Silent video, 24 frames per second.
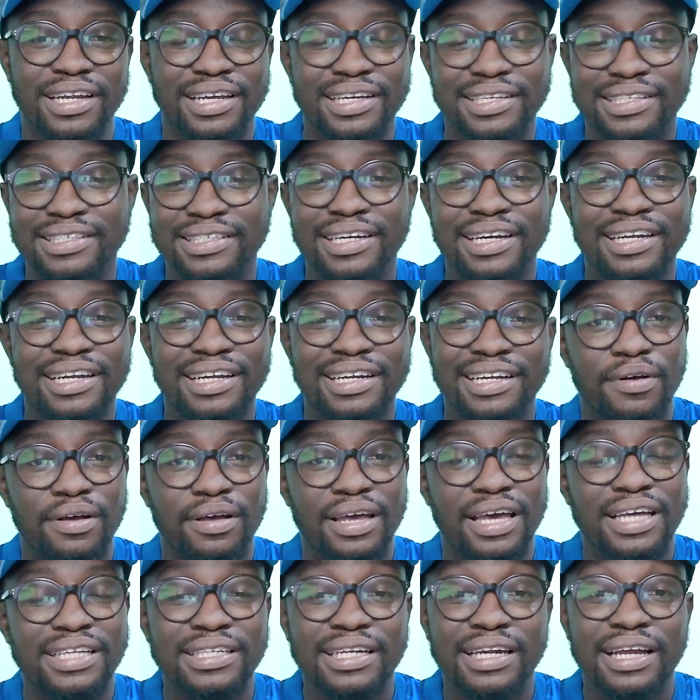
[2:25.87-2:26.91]
He's signed an
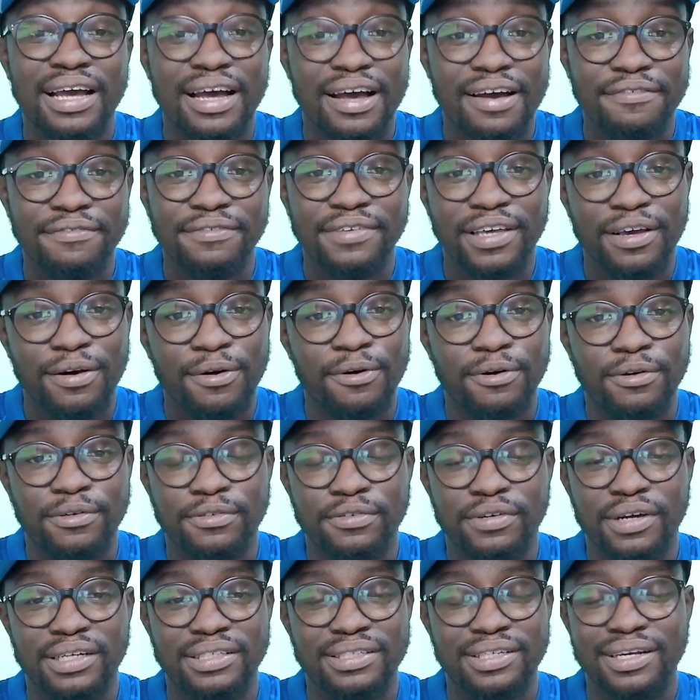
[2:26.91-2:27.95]
8.5-year
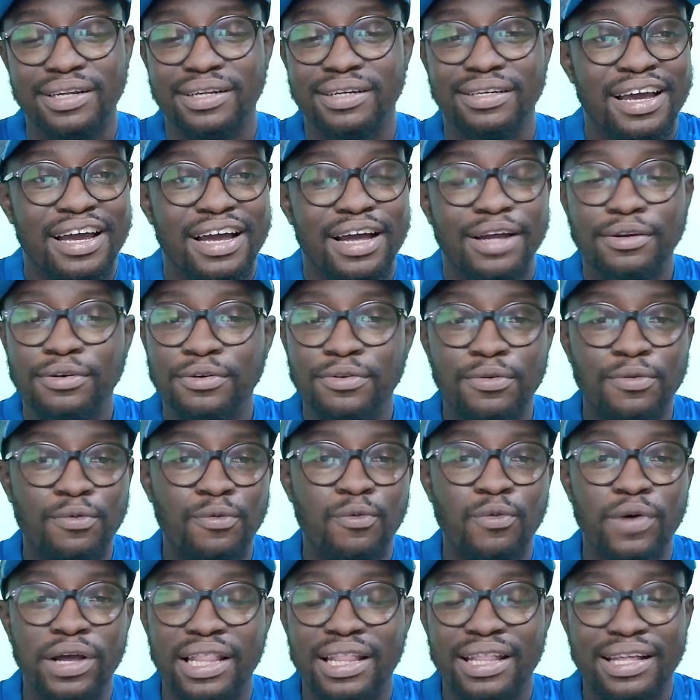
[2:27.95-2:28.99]
contract, and I don't know
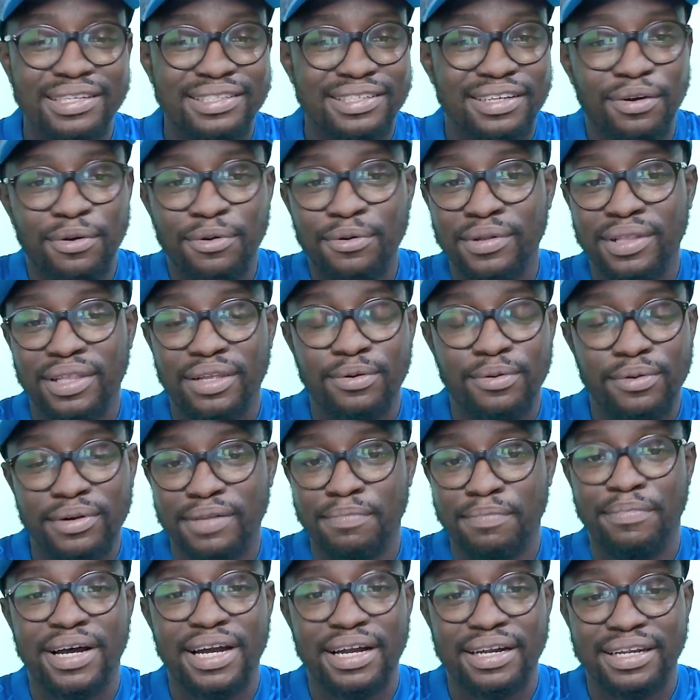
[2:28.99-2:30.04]
whether that's a good thing or
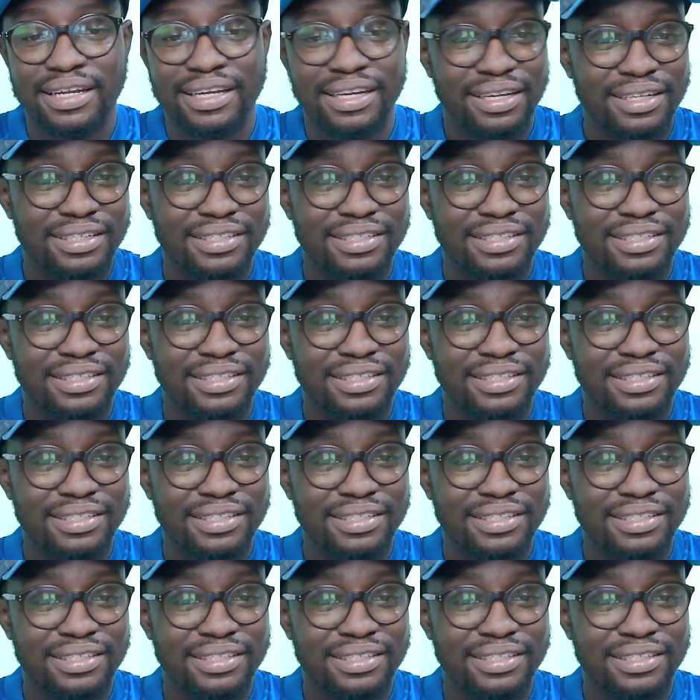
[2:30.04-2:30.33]
a bad thing.